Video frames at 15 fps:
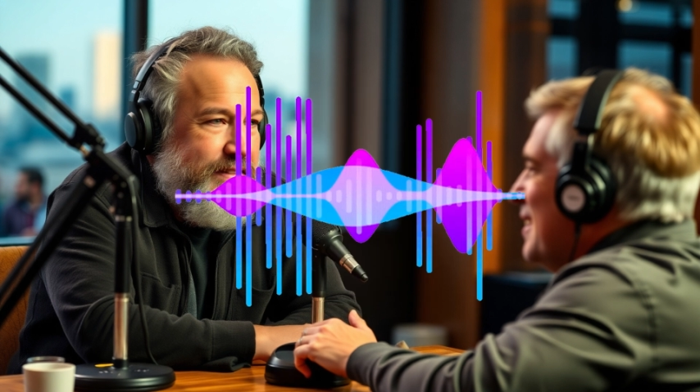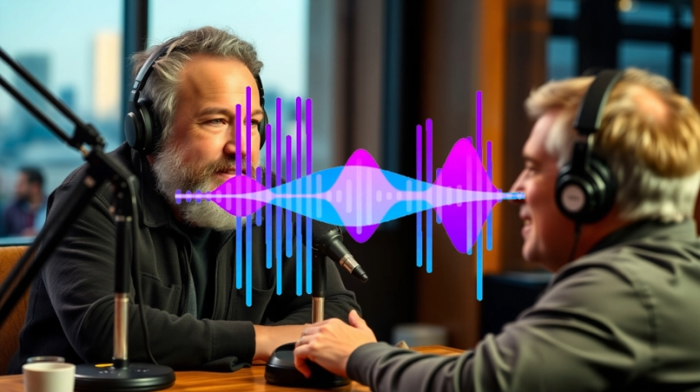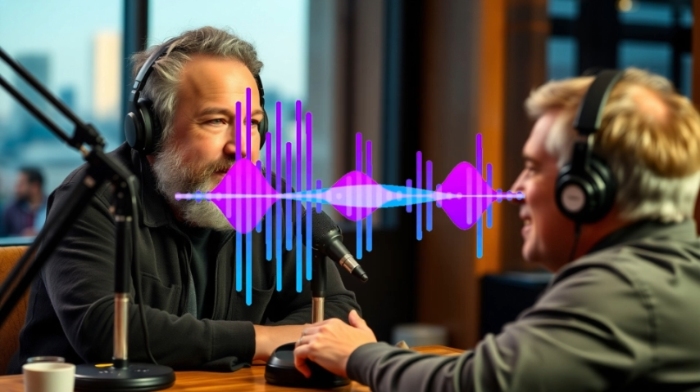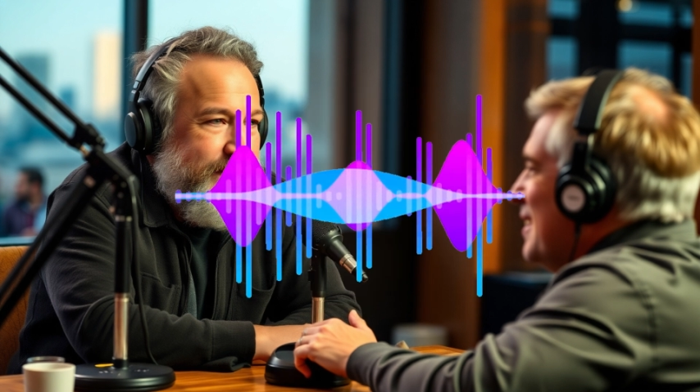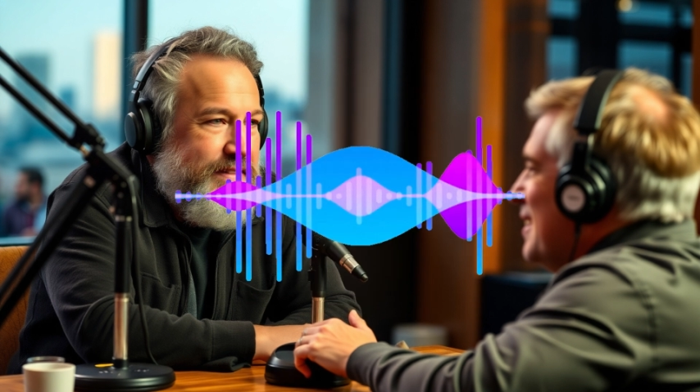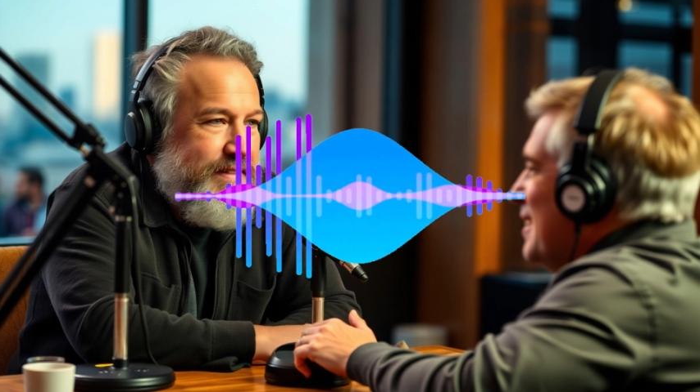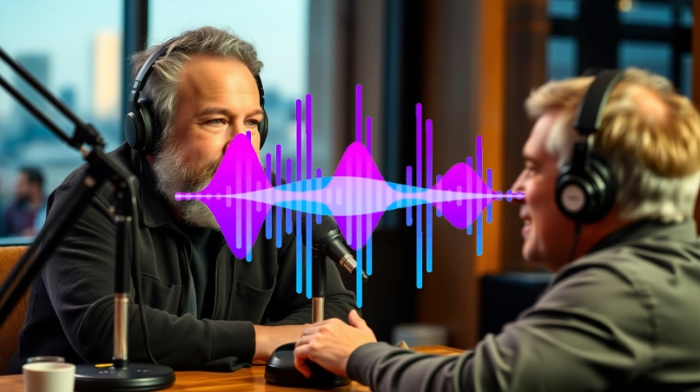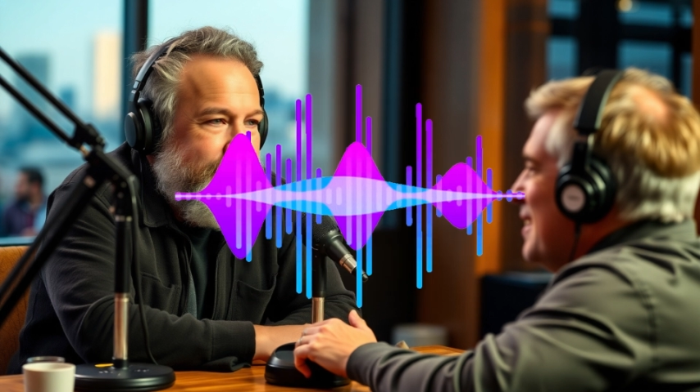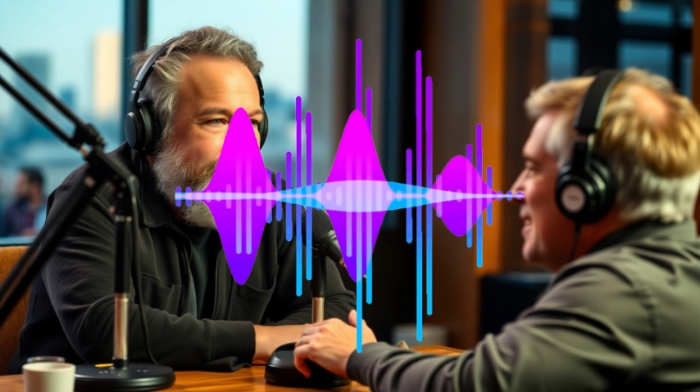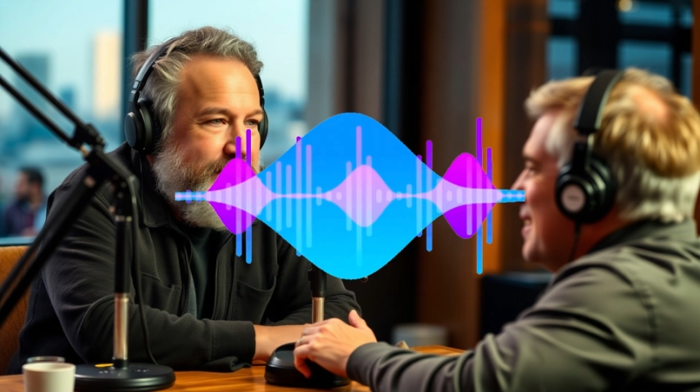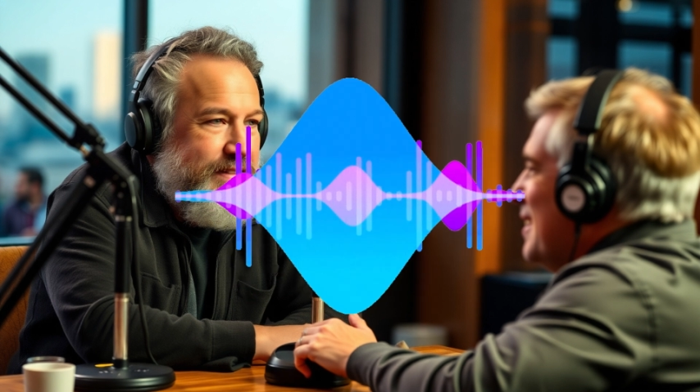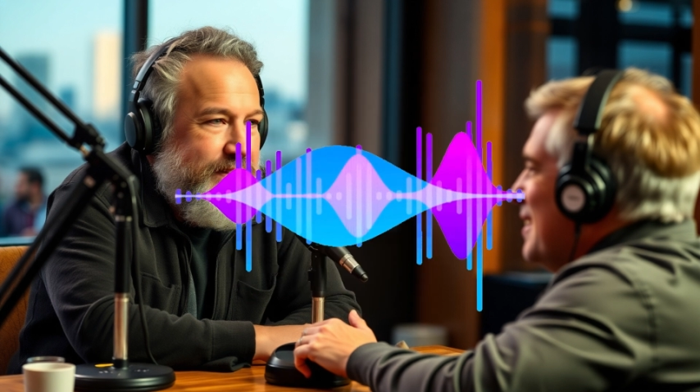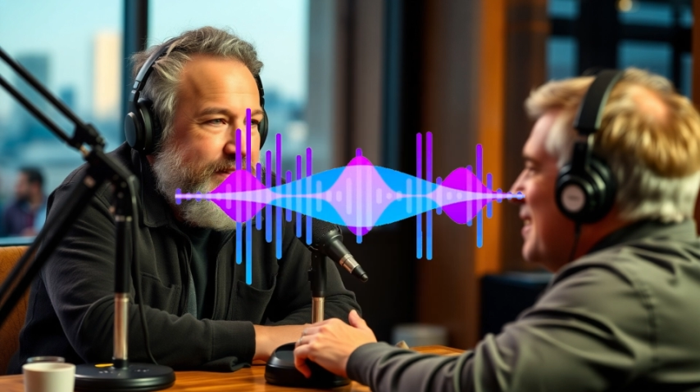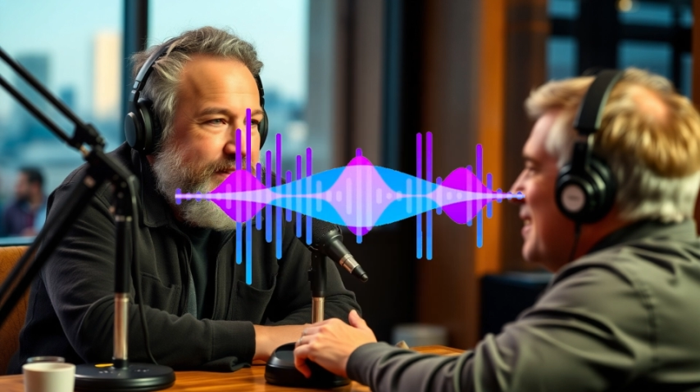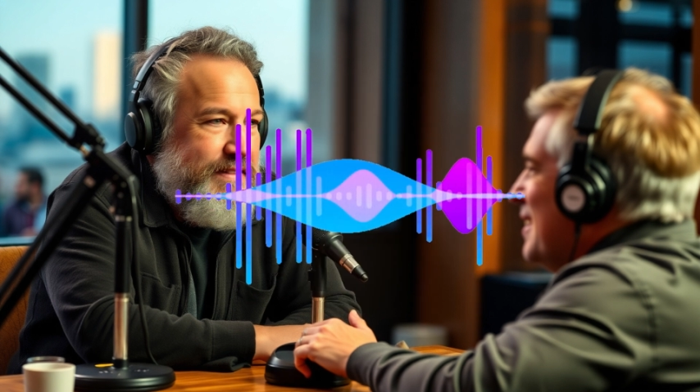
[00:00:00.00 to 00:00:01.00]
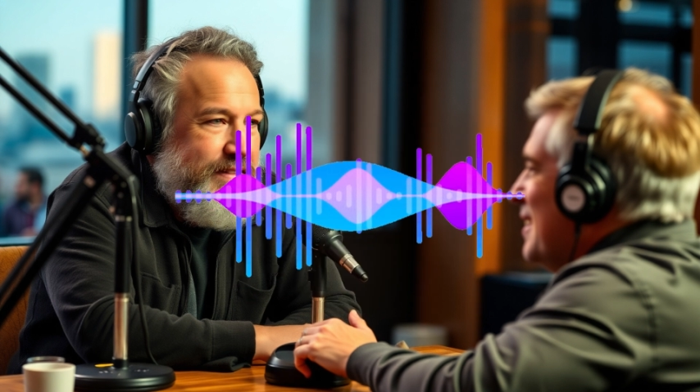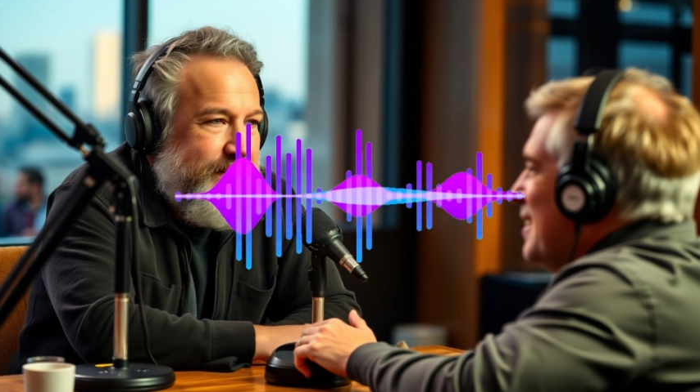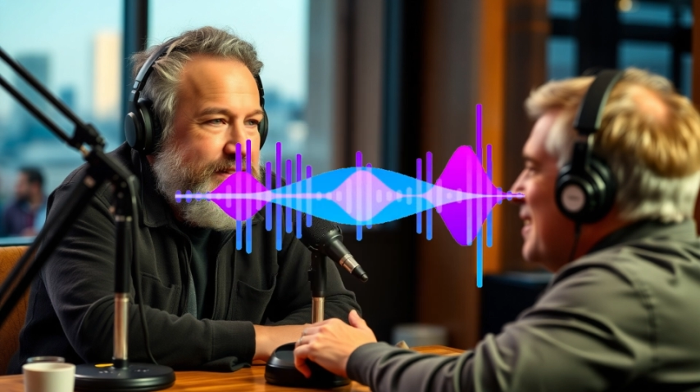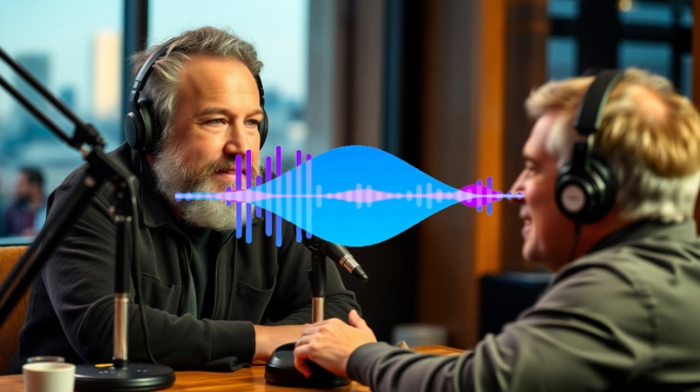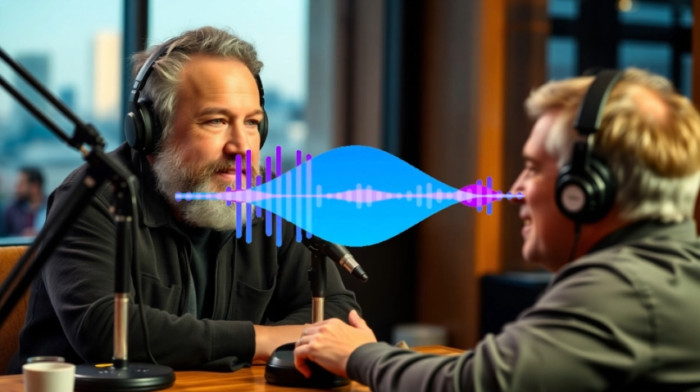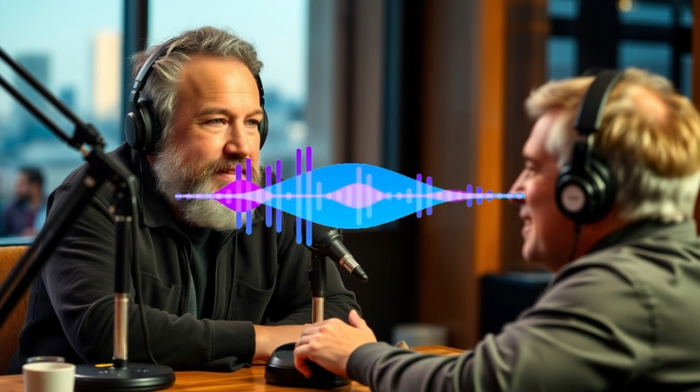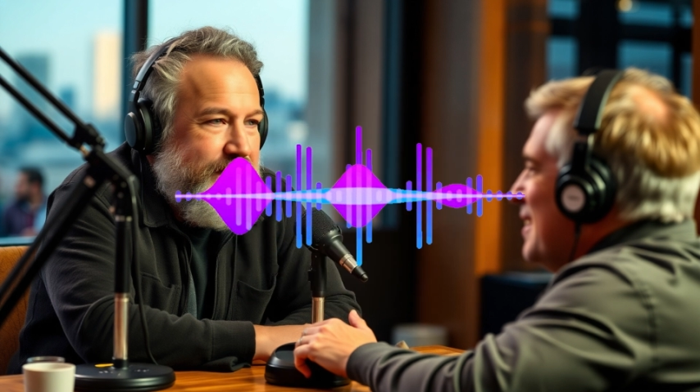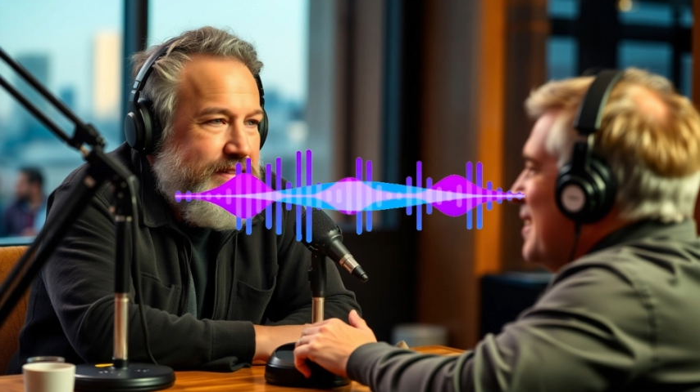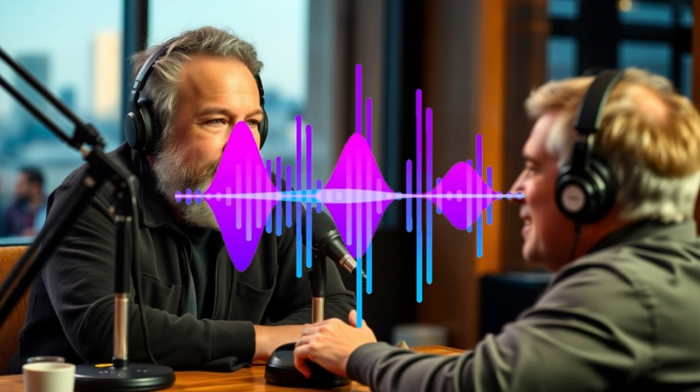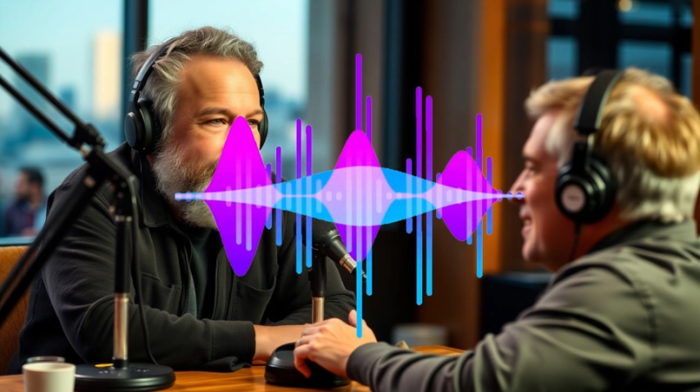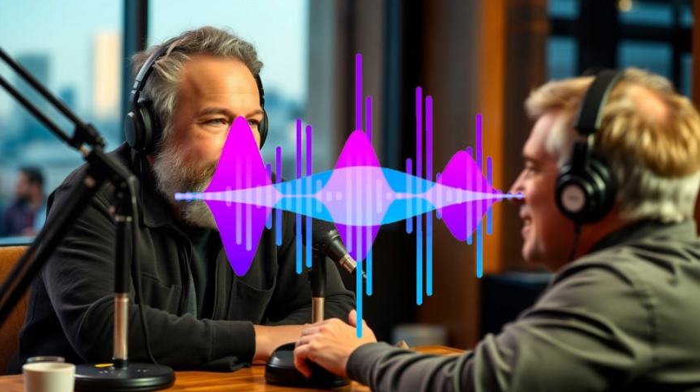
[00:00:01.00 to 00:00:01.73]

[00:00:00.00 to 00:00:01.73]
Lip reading: It forces you to